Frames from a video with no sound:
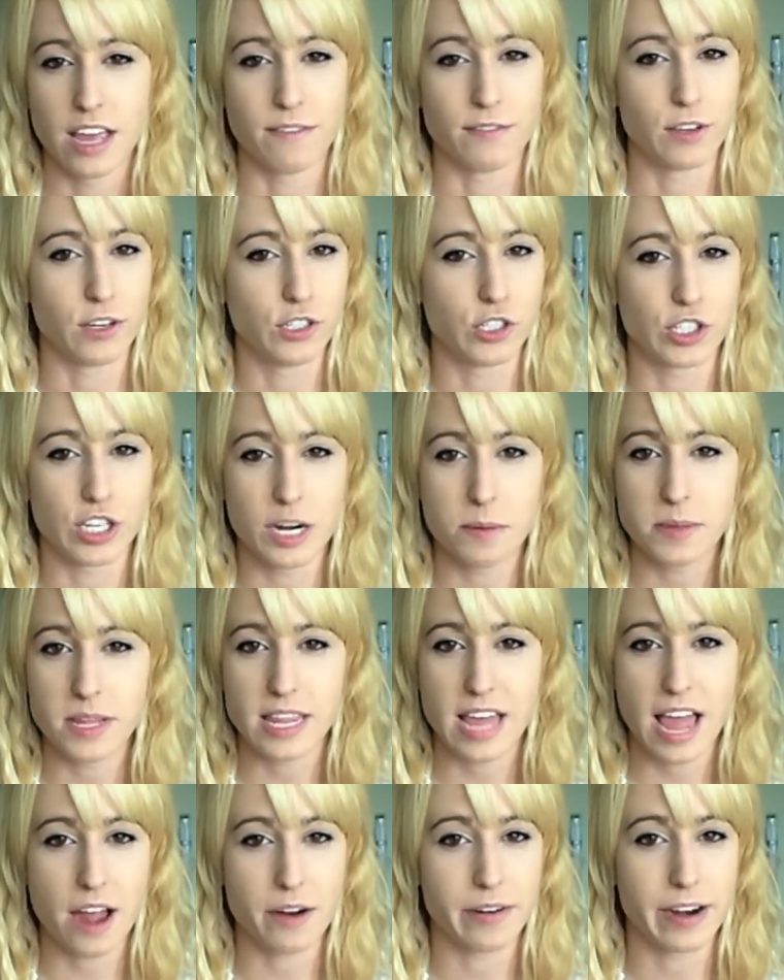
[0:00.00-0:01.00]
If you're
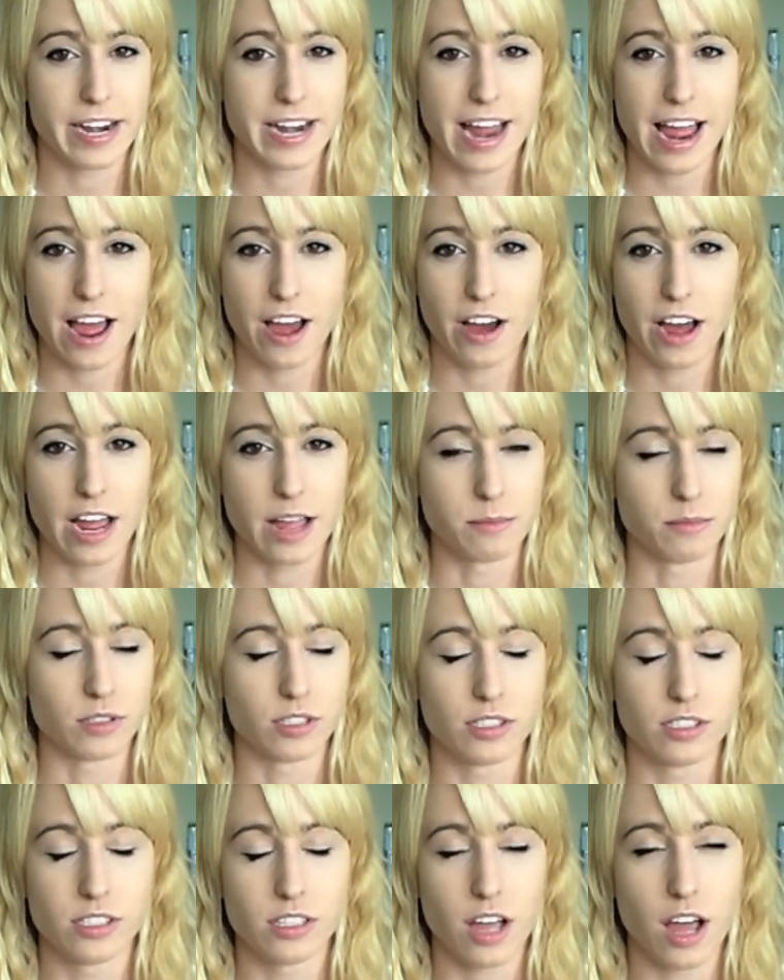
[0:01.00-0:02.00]
dreaming that right now, I am
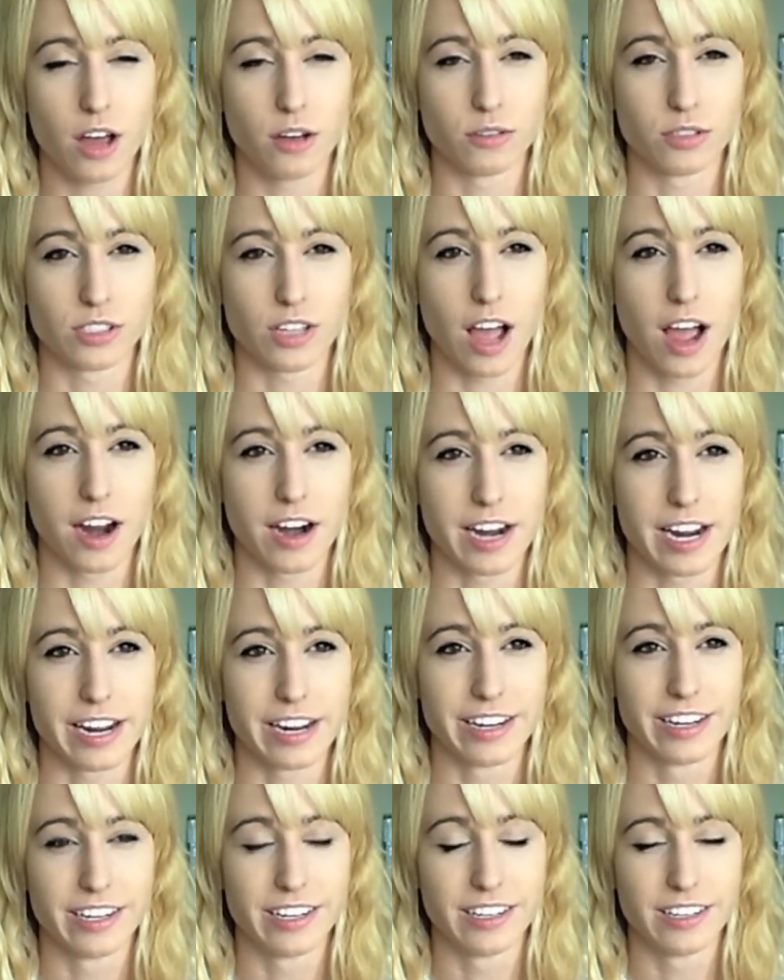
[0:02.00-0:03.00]
so
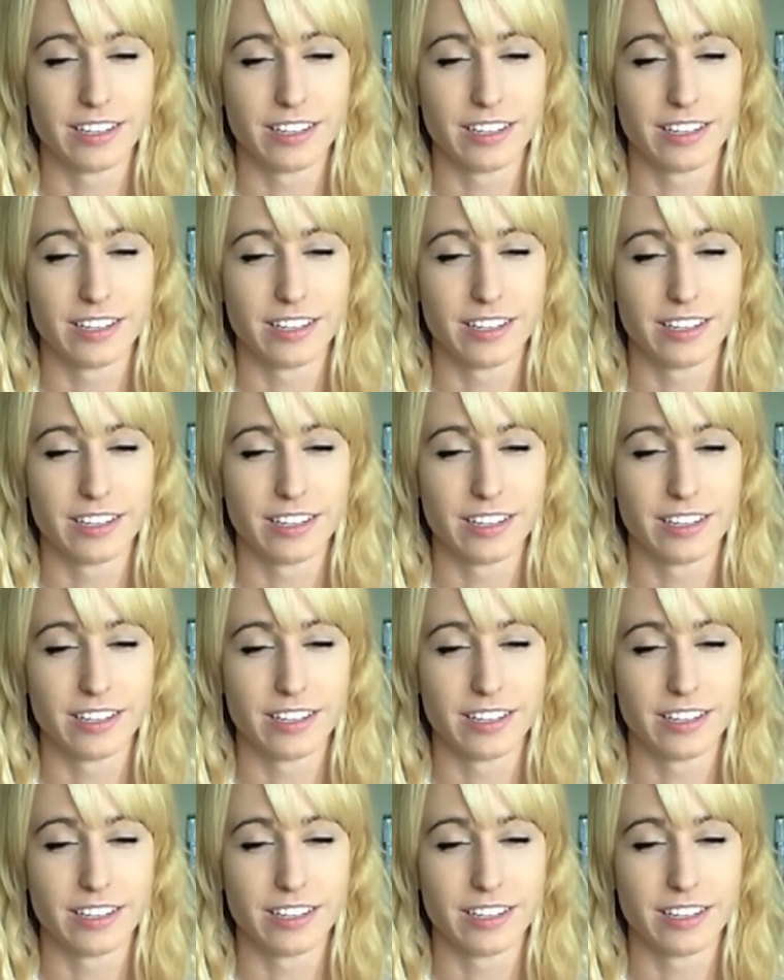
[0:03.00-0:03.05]
sorry.